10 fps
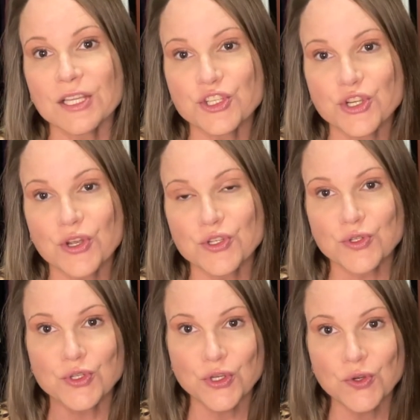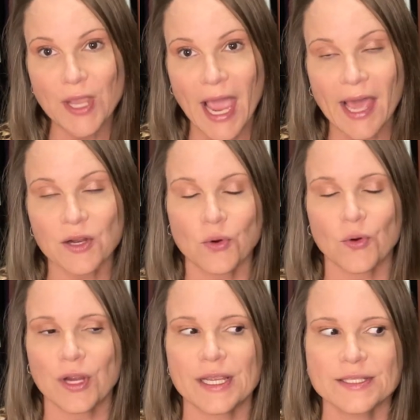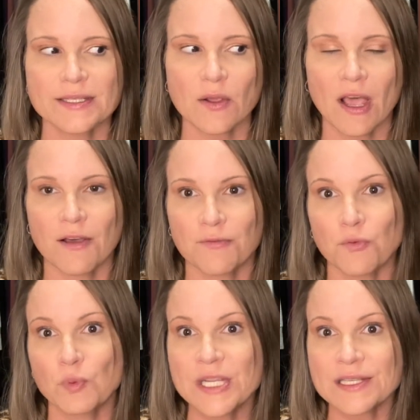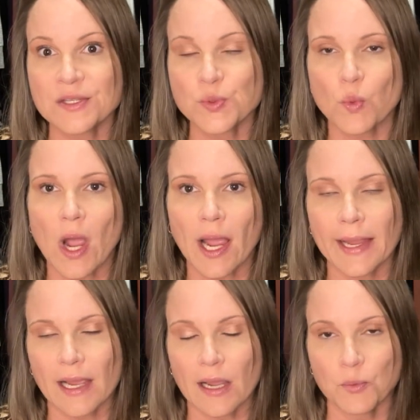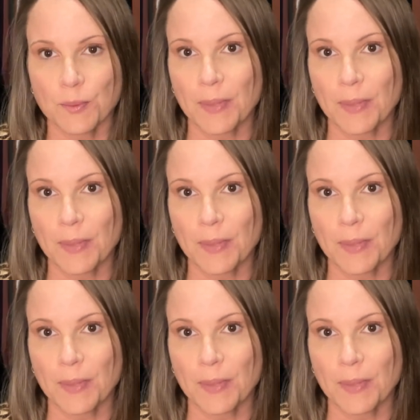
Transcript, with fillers: showed you 2 categories of reasons why I would